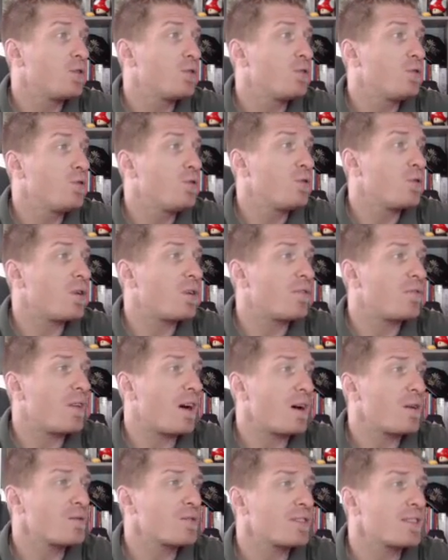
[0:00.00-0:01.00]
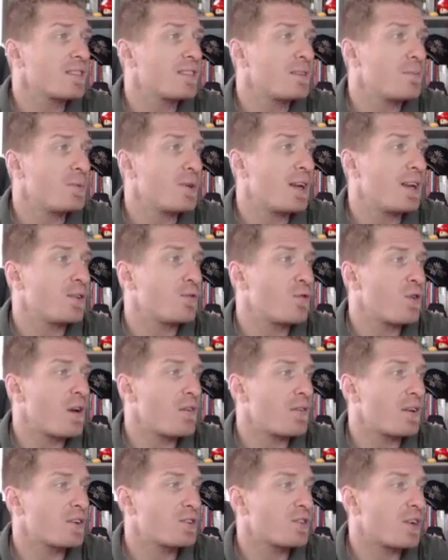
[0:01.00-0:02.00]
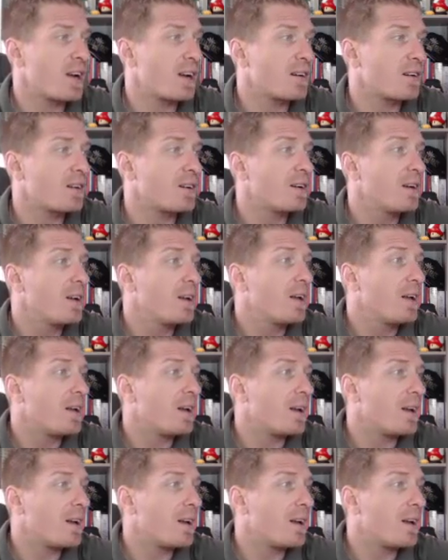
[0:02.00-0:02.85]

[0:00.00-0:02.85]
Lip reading: 2000 CPA traffic jacker,